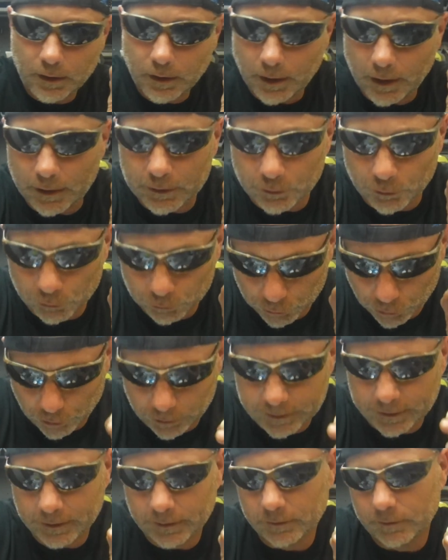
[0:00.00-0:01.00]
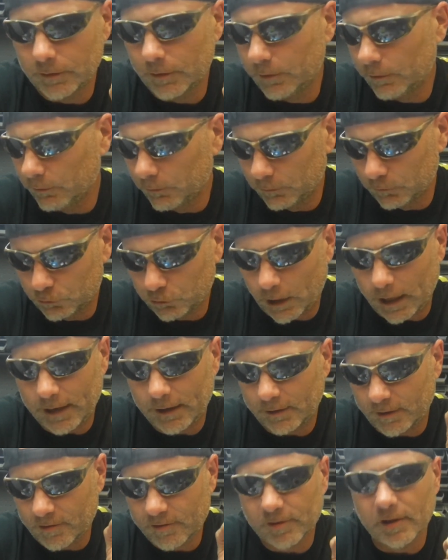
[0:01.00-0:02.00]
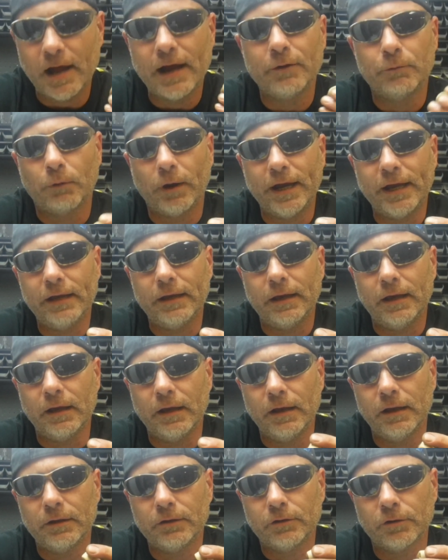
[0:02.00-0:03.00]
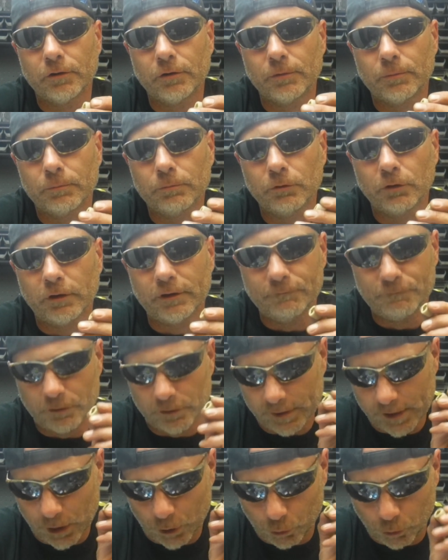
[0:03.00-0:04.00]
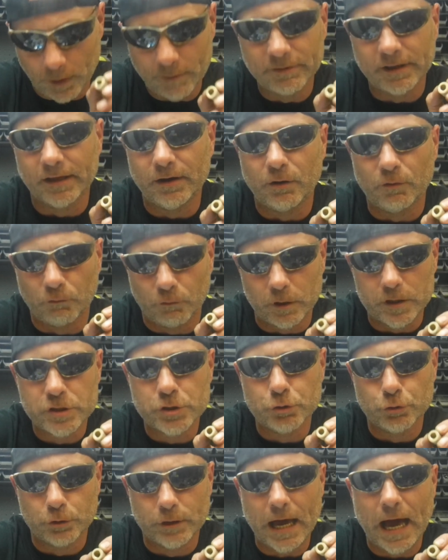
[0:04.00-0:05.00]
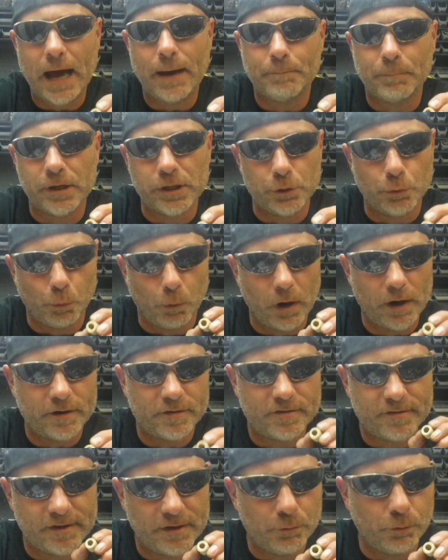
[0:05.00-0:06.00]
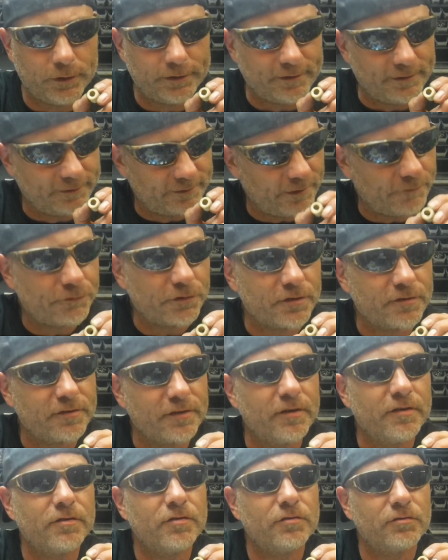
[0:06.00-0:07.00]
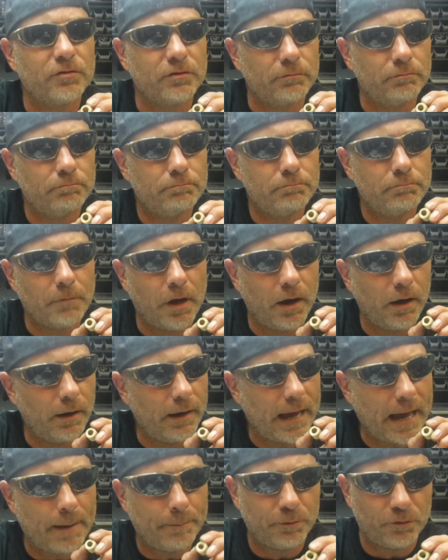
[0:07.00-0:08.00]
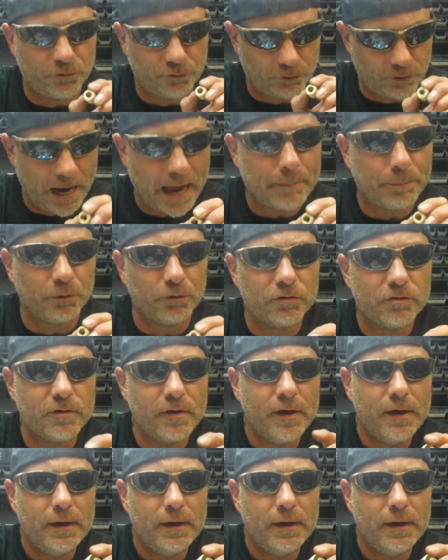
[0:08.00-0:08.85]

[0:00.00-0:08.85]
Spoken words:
and you're looking to try out a slide weight, and you're looking for the equivalent of what you got, but you want to see what the difference is, apples for apples,